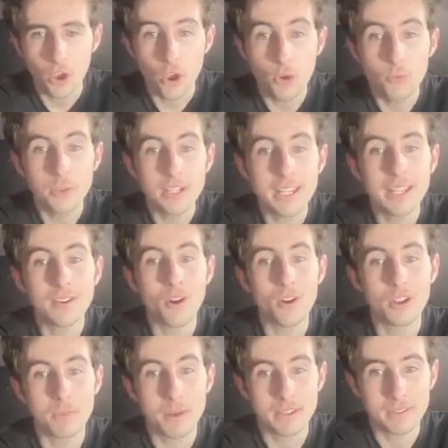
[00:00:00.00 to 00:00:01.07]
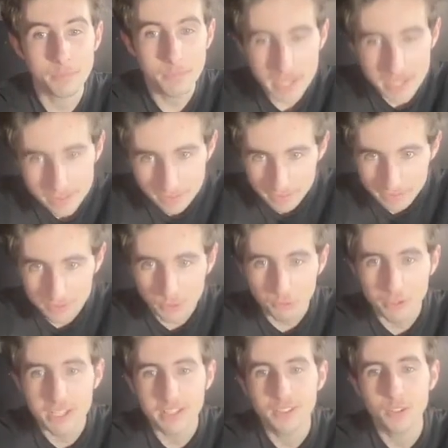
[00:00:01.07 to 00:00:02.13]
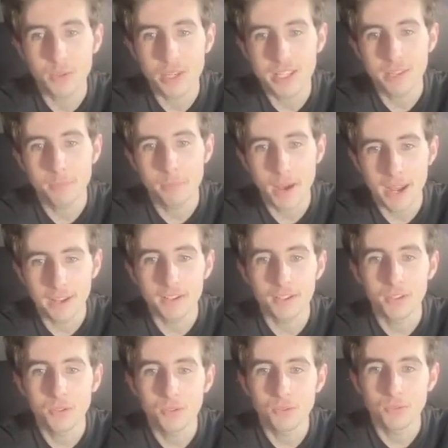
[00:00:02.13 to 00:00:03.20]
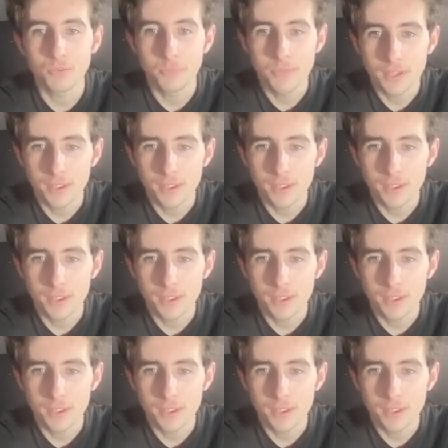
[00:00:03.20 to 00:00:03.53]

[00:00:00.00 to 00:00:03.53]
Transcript: only in onomatopoeias, creak, squeak, bang, cool.